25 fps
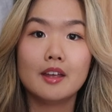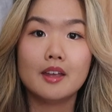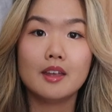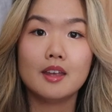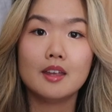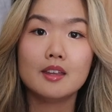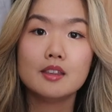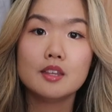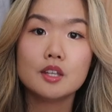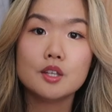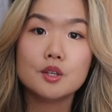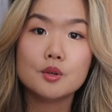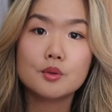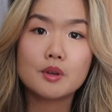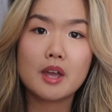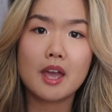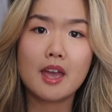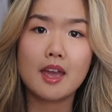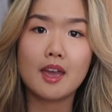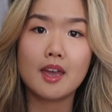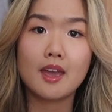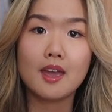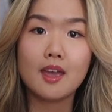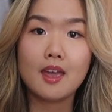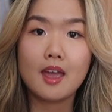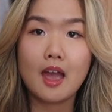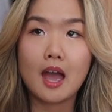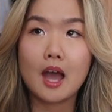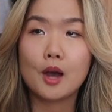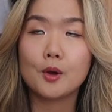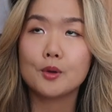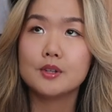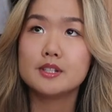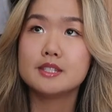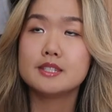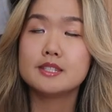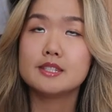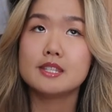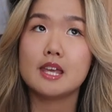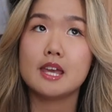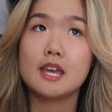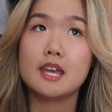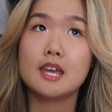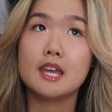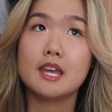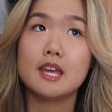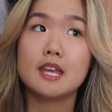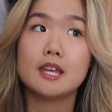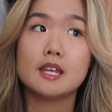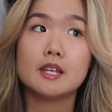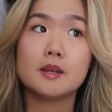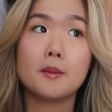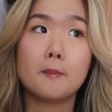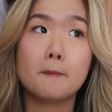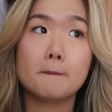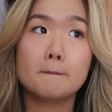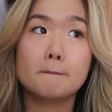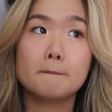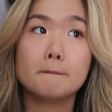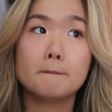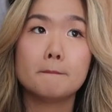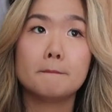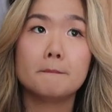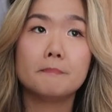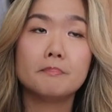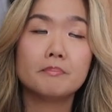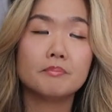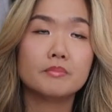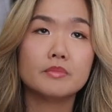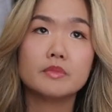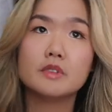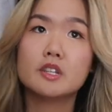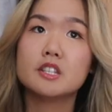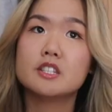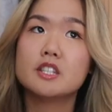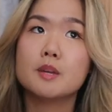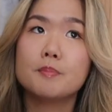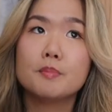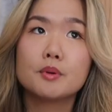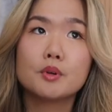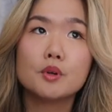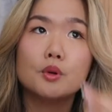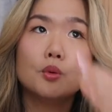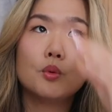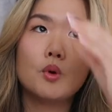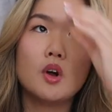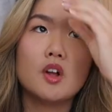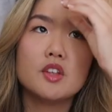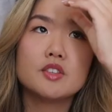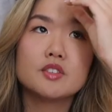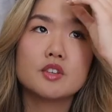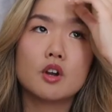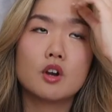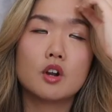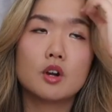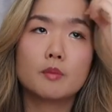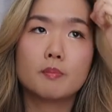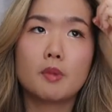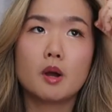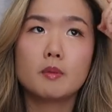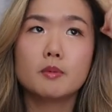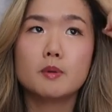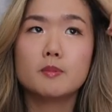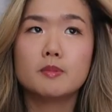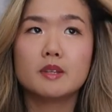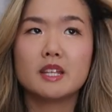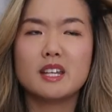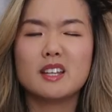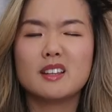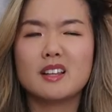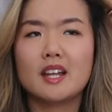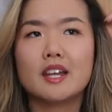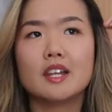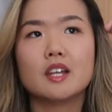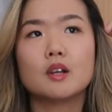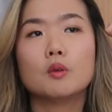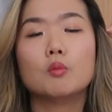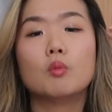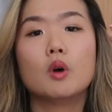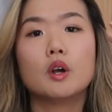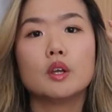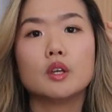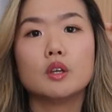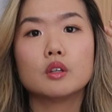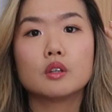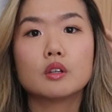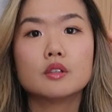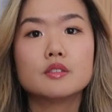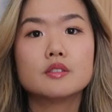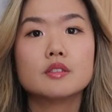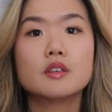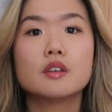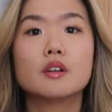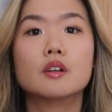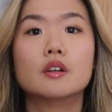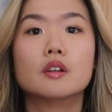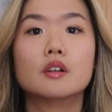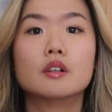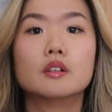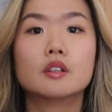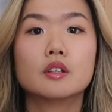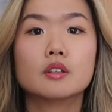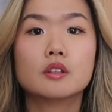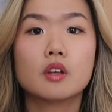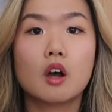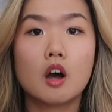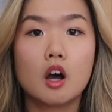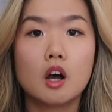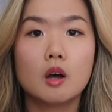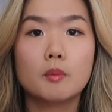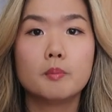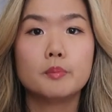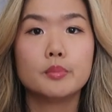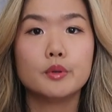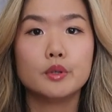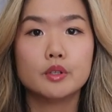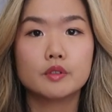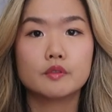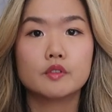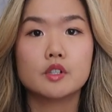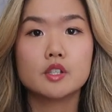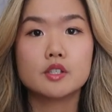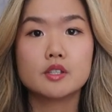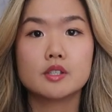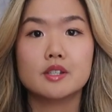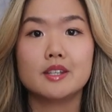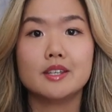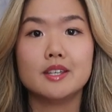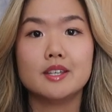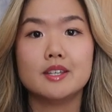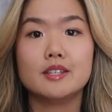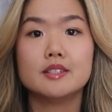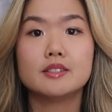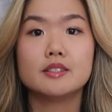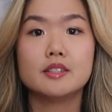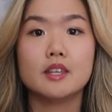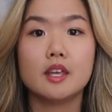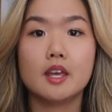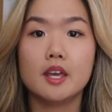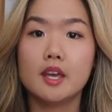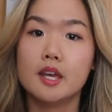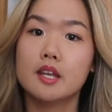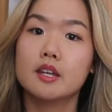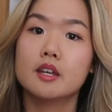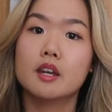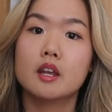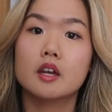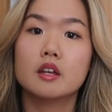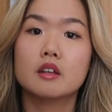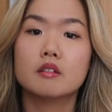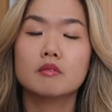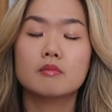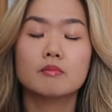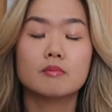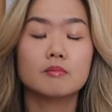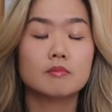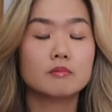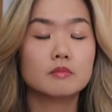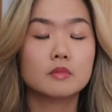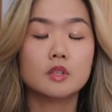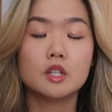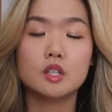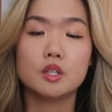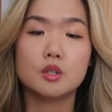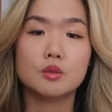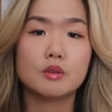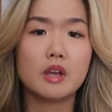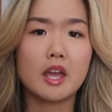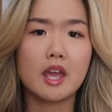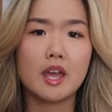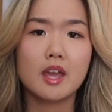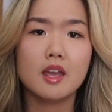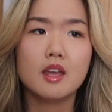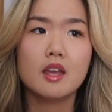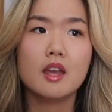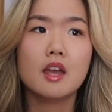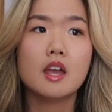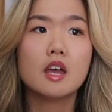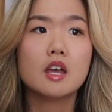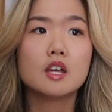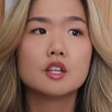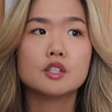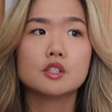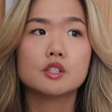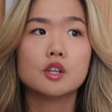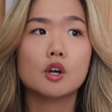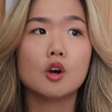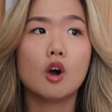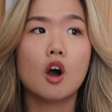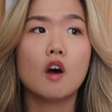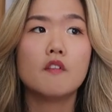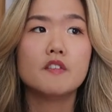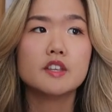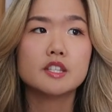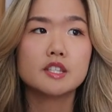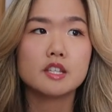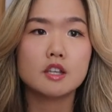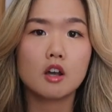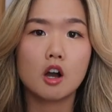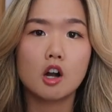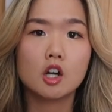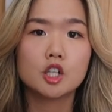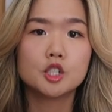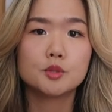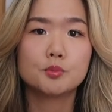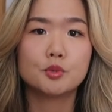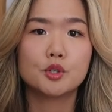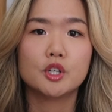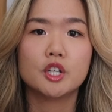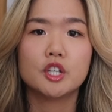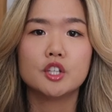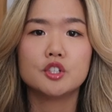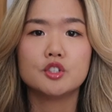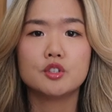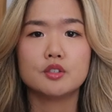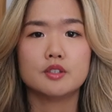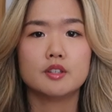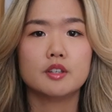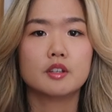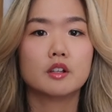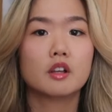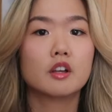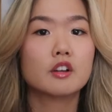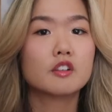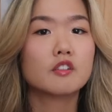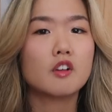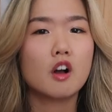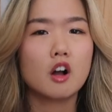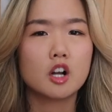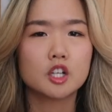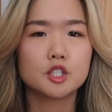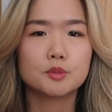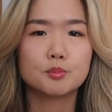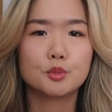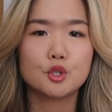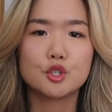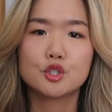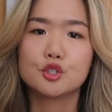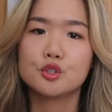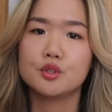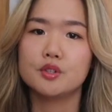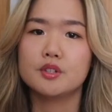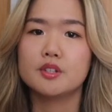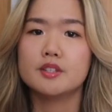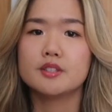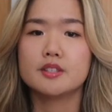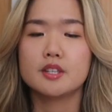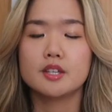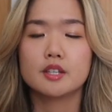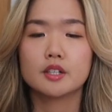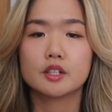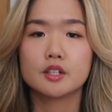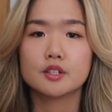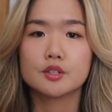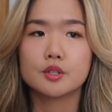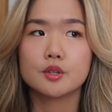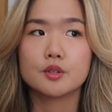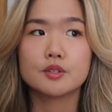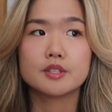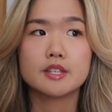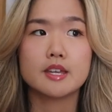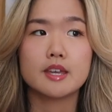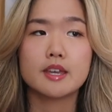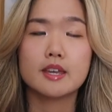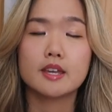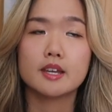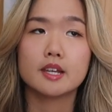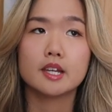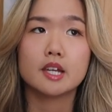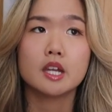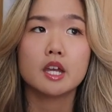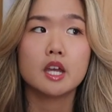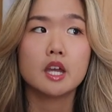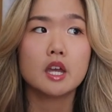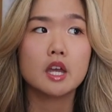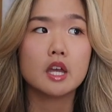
In the UK, I would say the typical ones are probably like what you consider the top universities in the UK. So obviously Oxbridge, you see a lot of Oxbridge students in consulting.